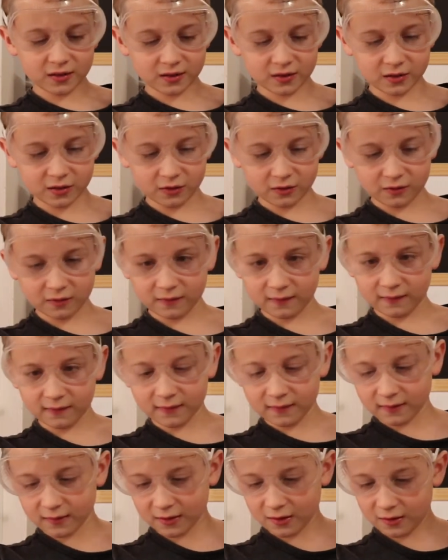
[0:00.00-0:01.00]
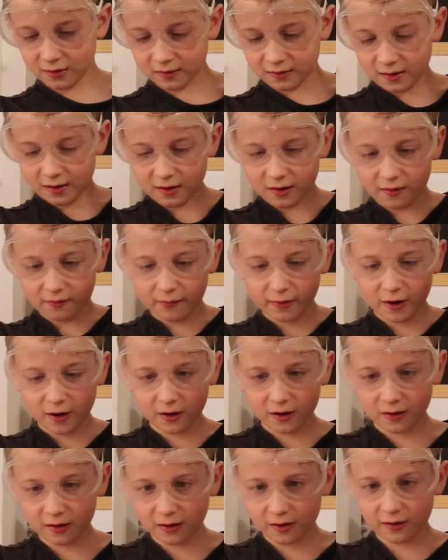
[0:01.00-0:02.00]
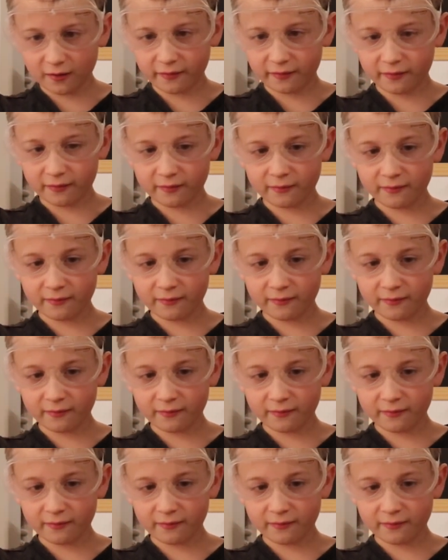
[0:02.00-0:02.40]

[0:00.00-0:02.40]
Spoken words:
soon. Can you take off my other glove?